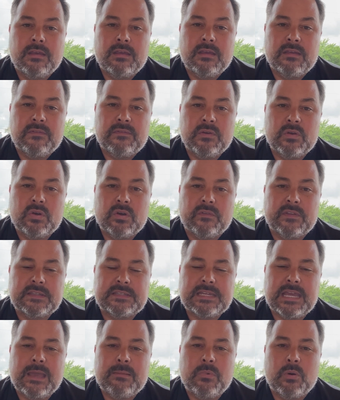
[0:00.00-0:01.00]
food on the
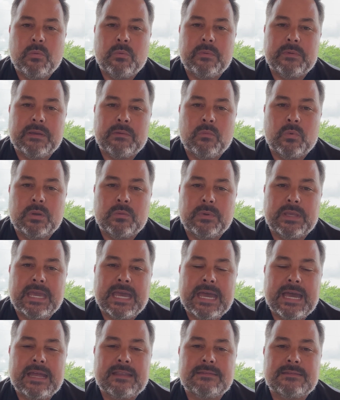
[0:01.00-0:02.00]
table when we
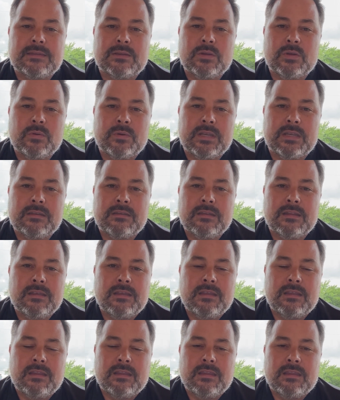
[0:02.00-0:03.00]
had to. And
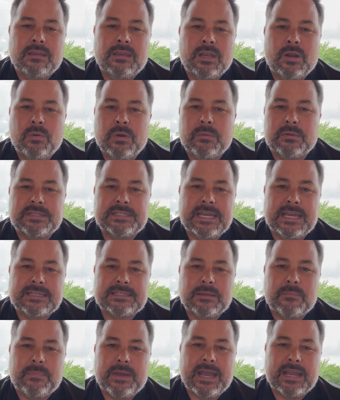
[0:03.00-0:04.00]
we were
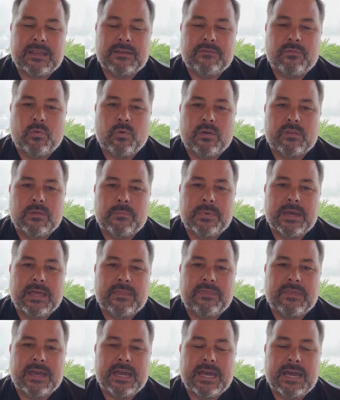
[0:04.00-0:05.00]
texting back and forth
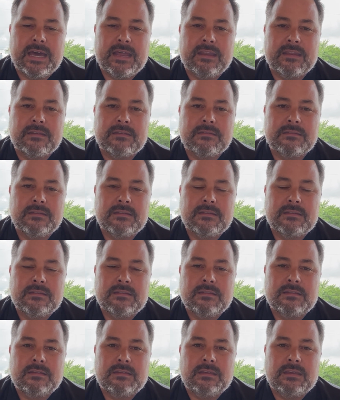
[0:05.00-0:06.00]
about that. And
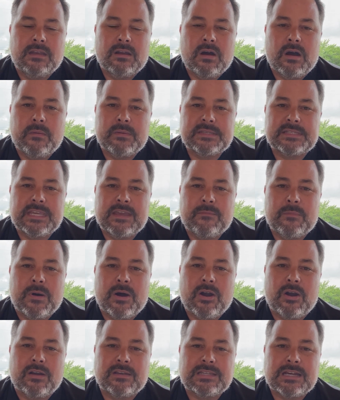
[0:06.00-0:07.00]
I always give him a
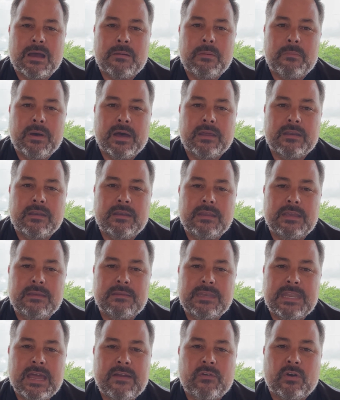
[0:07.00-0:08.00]
hard time about he
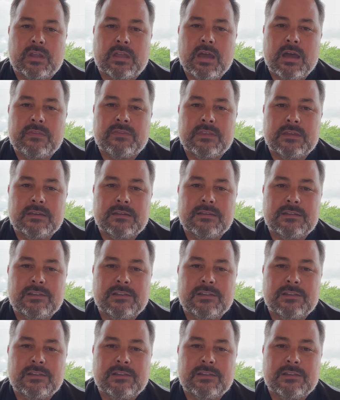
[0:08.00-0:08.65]
never cut the